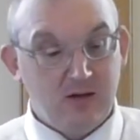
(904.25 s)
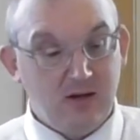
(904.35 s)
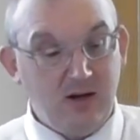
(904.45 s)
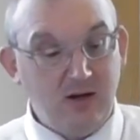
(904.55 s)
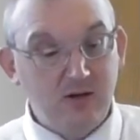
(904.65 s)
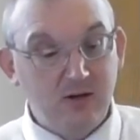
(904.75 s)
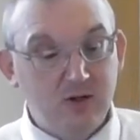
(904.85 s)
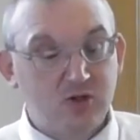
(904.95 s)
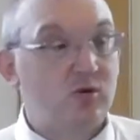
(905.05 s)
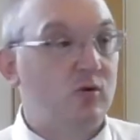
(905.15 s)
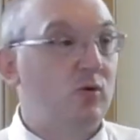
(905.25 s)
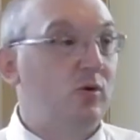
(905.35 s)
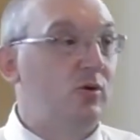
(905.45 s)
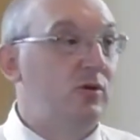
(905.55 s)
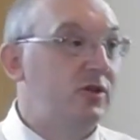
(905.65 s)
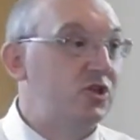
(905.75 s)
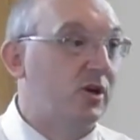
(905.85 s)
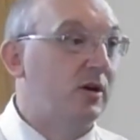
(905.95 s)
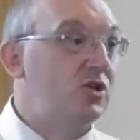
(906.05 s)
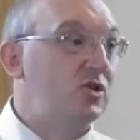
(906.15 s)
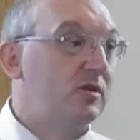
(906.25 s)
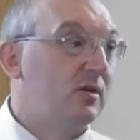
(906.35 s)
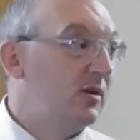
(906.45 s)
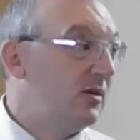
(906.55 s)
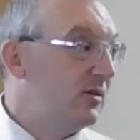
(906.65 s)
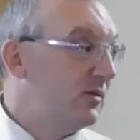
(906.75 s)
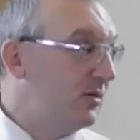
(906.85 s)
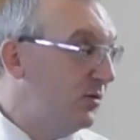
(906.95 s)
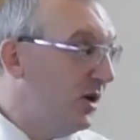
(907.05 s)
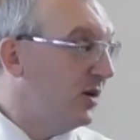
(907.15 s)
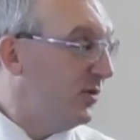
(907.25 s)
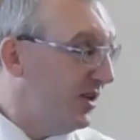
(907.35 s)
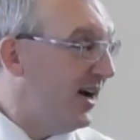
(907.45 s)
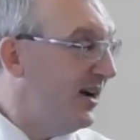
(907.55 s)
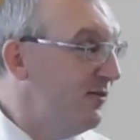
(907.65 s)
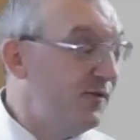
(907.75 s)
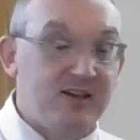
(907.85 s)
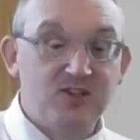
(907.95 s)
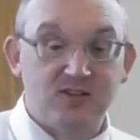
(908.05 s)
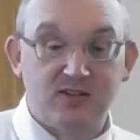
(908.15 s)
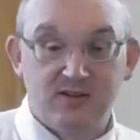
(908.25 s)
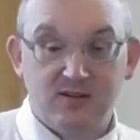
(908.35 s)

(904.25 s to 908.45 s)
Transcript: Elders rule the church, though not with an iron fist.